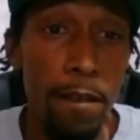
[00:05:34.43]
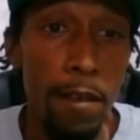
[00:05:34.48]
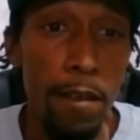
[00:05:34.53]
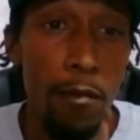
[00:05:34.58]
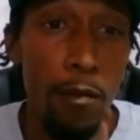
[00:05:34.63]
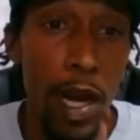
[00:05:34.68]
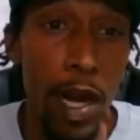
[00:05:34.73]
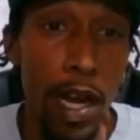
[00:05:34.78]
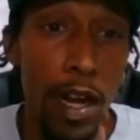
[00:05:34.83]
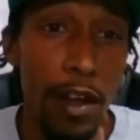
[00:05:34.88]

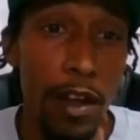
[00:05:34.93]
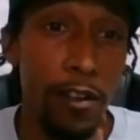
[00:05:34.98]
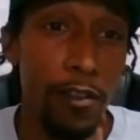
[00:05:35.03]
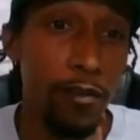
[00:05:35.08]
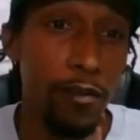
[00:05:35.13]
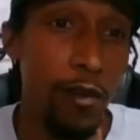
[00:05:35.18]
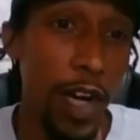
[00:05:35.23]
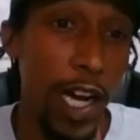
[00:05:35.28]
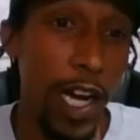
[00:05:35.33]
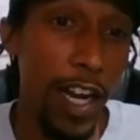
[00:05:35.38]
Wow.
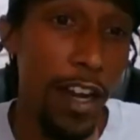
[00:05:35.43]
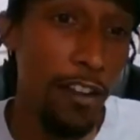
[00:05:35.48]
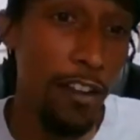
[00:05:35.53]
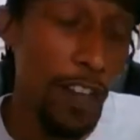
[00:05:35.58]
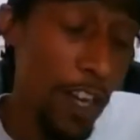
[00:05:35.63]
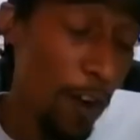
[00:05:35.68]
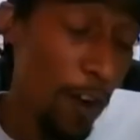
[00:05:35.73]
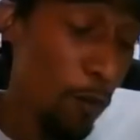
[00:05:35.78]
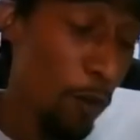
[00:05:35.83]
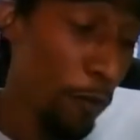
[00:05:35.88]
Wow.
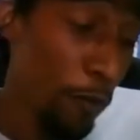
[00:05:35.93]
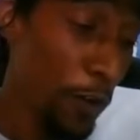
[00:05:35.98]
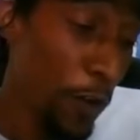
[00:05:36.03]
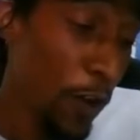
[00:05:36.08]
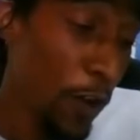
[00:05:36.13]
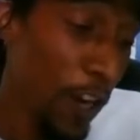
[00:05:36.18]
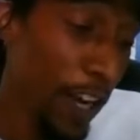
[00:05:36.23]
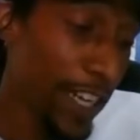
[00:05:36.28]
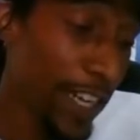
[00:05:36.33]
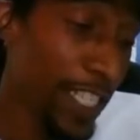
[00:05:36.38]
With
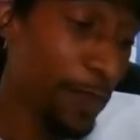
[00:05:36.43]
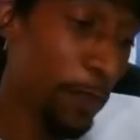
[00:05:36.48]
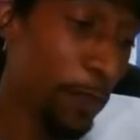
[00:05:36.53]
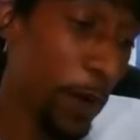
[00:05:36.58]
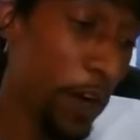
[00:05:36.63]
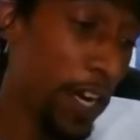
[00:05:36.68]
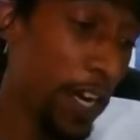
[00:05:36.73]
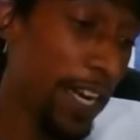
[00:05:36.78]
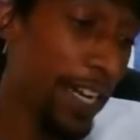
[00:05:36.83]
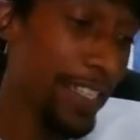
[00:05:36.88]
your
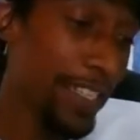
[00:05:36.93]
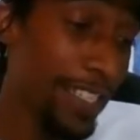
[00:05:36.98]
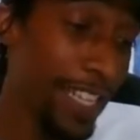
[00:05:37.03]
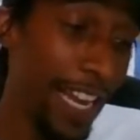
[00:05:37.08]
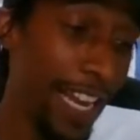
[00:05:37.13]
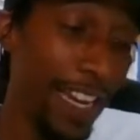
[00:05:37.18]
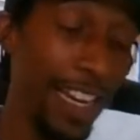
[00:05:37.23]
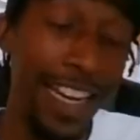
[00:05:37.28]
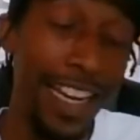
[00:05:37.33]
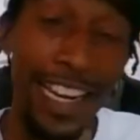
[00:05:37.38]
experience
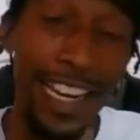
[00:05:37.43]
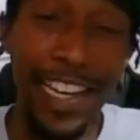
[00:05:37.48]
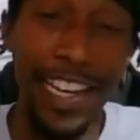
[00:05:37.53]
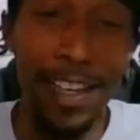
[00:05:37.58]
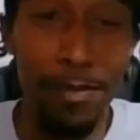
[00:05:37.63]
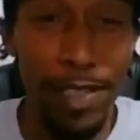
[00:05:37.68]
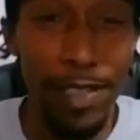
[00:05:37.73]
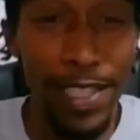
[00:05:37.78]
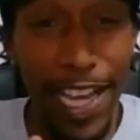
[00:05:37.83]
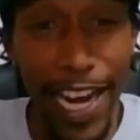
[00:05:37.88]
and the
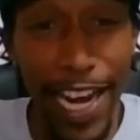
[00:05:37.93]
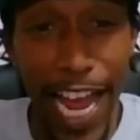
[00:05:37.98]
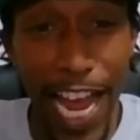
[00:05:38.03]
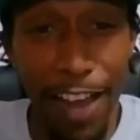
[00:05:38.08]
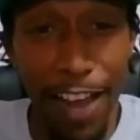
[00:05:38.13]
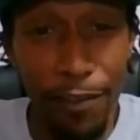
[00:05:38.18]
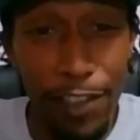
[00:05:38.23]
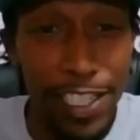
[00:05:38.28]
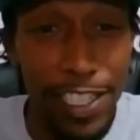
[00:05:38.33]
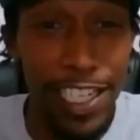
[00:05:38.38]
clips that
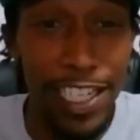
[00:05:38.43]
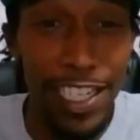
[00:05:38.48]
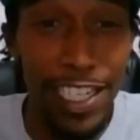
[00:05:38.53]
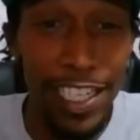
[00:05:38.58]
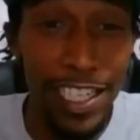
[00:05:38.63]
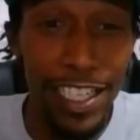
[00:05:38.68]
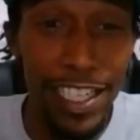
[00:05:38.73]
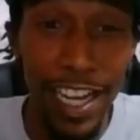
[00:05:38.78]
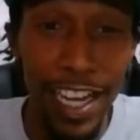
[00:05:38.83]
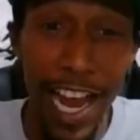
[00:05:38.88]
I've
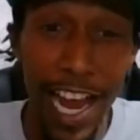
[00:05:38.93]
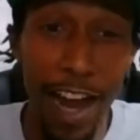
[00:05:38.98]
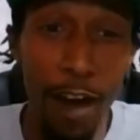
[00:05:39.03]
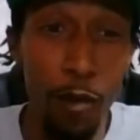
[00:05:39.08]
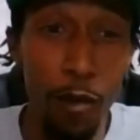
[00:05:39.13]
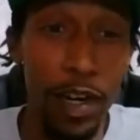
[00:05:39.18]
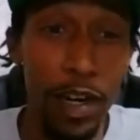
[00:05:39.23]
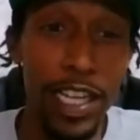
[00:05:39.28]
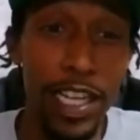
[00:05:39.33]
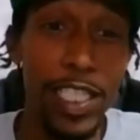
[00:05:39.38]
seen, I
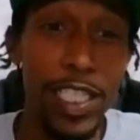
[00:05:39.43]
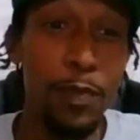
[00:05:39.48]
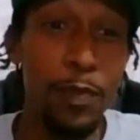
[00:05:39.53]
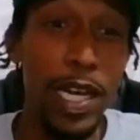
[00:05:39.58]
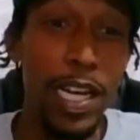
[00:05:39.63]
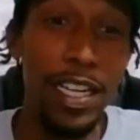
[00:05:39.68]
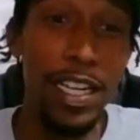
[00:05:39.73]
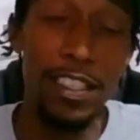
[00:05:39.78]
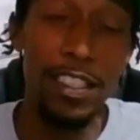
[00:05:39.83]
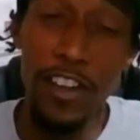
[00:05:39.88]
would
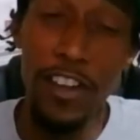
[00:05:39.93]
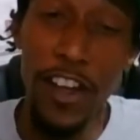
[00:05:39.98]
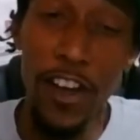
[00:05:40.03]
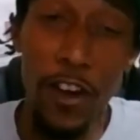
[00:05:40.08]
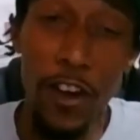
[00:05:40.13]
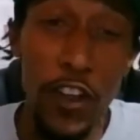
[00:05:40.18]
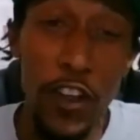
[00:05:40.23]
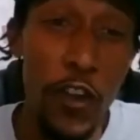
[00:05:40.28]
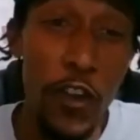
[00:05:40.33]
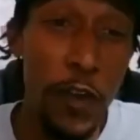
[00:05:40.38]
expect,
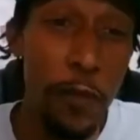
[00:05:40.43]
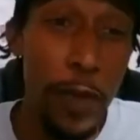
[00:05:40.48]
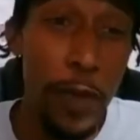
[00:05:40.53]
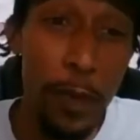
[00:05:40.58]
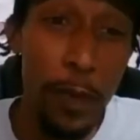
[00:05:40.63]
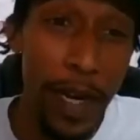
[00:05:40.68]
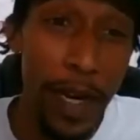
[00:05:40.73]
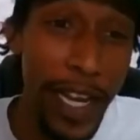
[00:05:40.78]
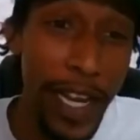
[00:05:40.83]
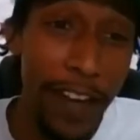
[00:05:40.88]
you have
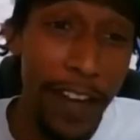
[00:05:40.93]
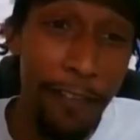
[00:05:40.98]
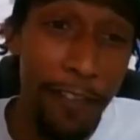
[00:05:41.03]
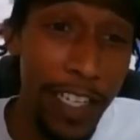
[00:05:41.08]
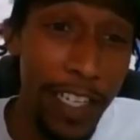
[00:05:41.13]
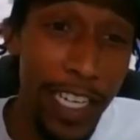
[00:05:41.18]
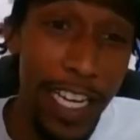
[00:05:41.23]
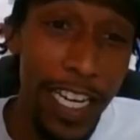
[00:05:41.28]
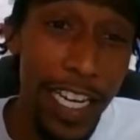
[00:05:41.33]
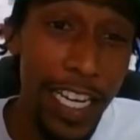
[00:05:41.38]
been playing for
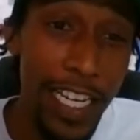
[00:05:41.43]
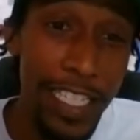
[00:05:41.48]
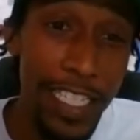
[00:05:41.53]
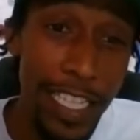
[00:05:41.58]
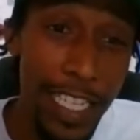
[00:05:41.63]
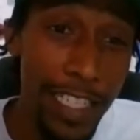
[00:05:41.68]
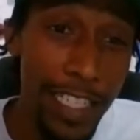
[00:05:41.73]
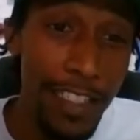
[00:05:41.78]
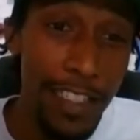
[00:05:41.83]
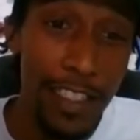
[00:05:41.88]
years
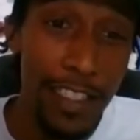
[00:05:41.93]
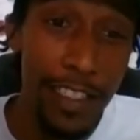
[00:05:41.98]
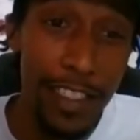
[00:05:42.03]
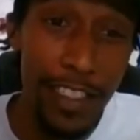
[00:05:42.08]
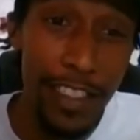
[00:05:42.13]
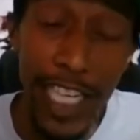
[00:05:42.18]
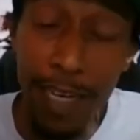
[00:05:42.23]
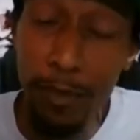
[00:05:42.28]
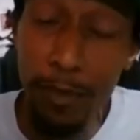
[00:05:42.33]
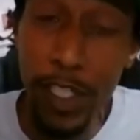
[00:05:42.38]
because it
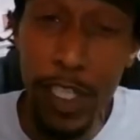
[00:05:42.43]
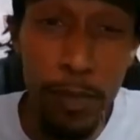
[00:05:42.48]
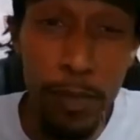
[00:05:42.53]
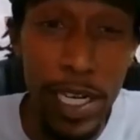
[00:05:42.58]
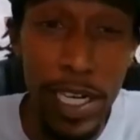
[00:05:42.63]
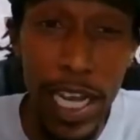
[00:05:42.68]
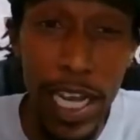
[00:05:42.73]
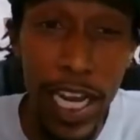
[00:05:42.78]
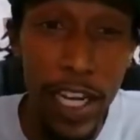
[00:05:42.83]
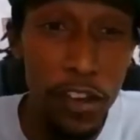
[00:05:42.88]
seems to
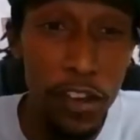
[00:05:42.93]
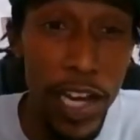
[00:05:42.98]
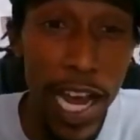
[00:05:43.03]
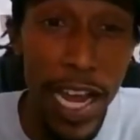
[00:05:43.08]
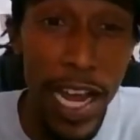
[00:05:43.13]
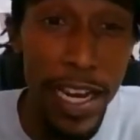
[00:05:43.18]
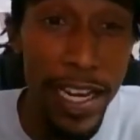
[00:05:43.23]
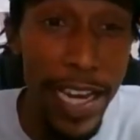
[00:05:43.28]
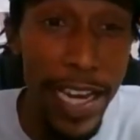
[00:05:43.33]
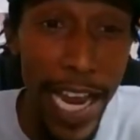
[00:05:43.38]
me like you
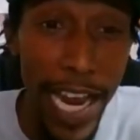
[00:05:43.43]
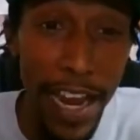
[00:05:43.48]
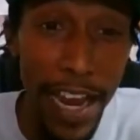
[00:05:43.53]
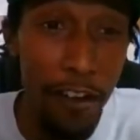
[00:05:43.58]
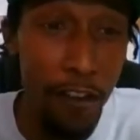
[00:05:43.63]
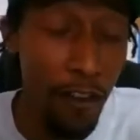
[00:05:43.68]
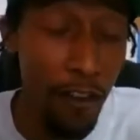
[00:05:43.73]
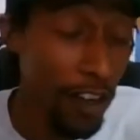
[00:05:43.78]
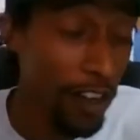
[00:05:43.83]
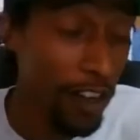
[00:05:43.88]
got it down.